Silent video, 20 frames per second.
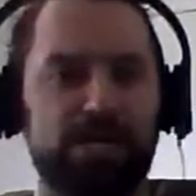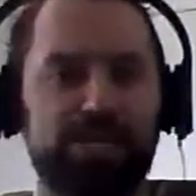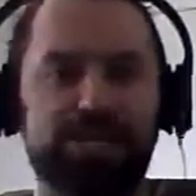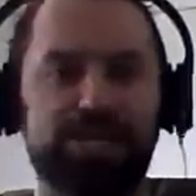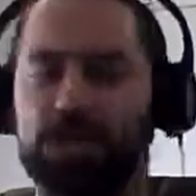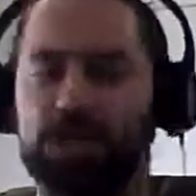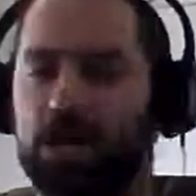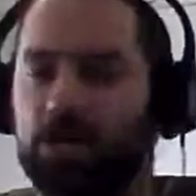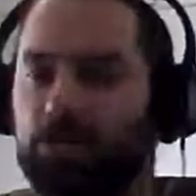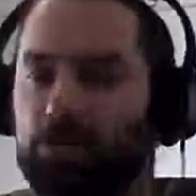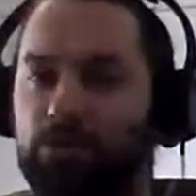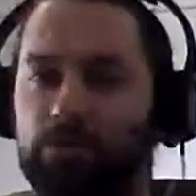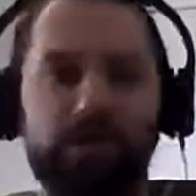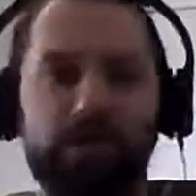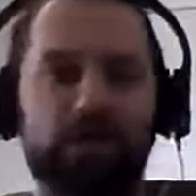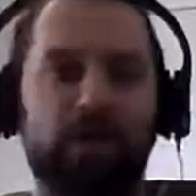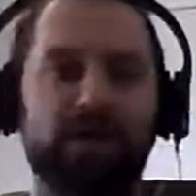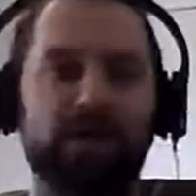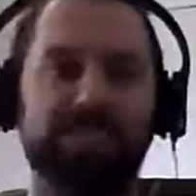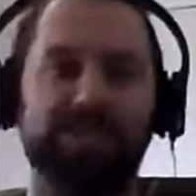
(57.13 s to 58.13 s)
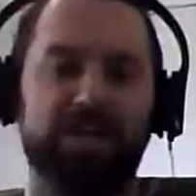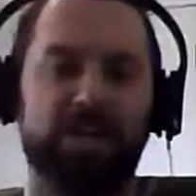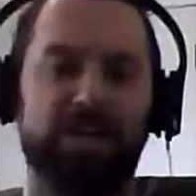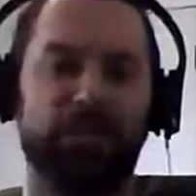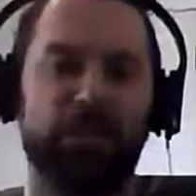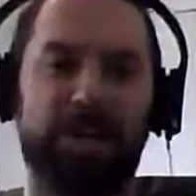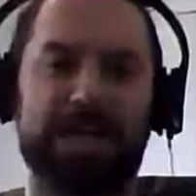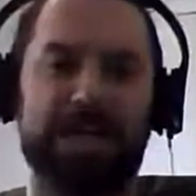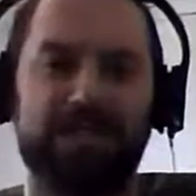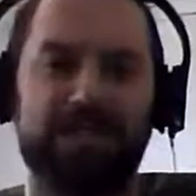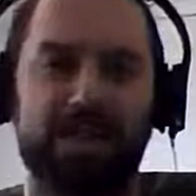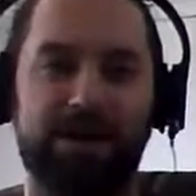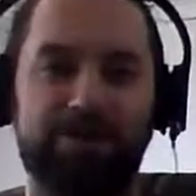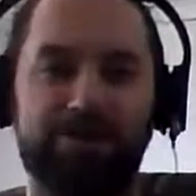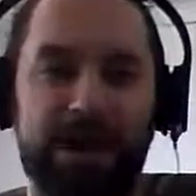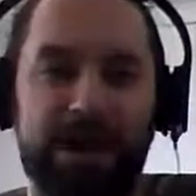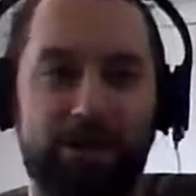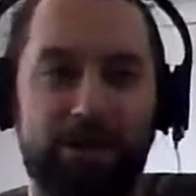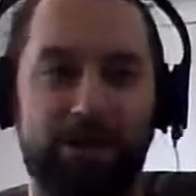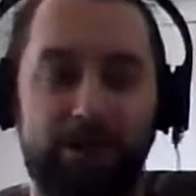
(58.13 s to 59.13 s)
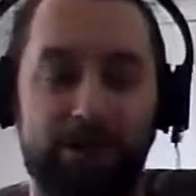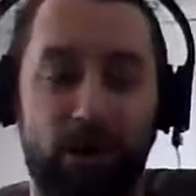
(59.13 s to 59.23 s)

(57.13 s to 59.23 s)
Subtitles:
didn't know who he was, didn't know anything about him,